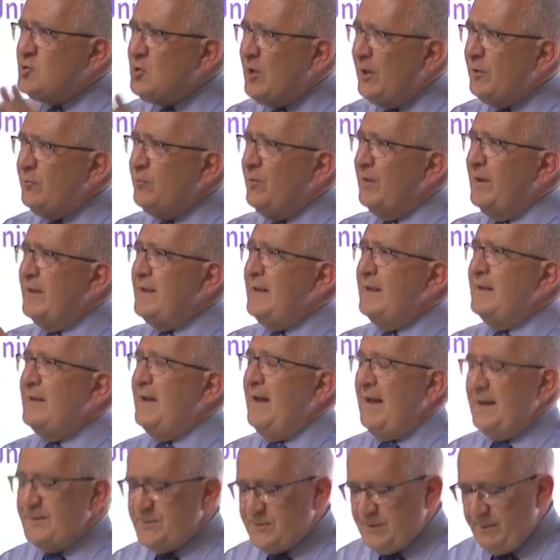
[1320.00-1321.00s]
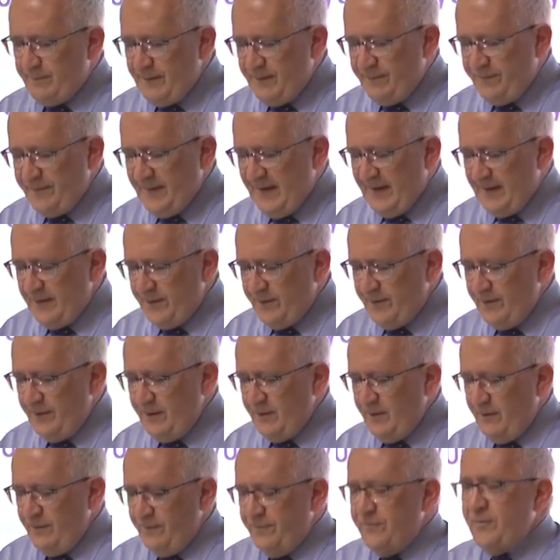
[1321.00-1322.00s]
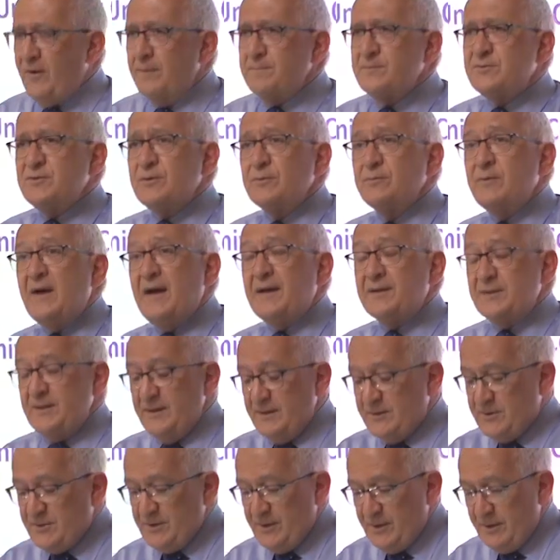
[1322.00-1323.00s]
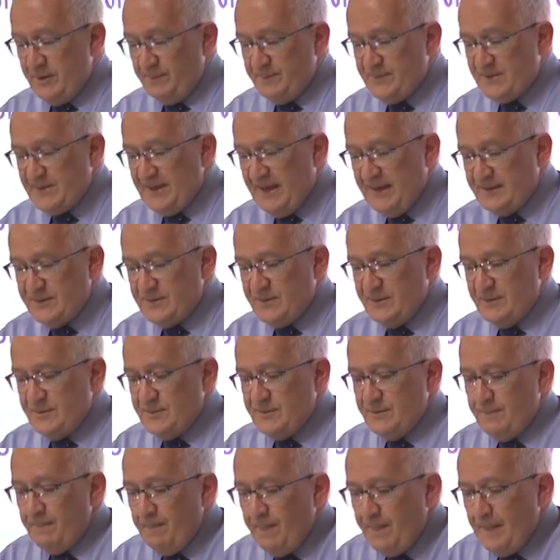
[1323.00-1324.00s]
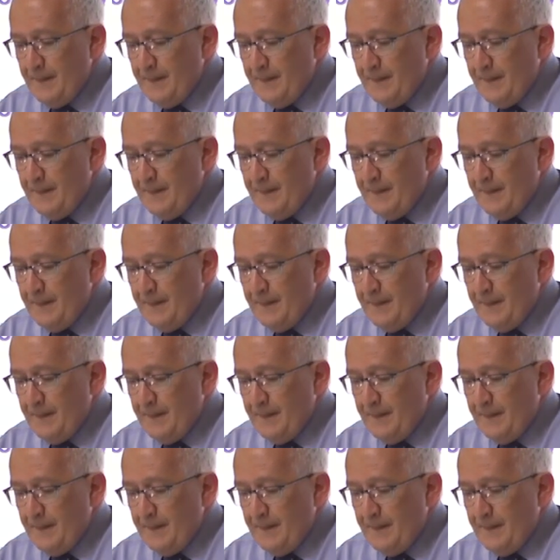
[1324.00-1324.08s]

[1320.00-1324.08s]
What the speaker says: generally has to be found from surrounding circumstances.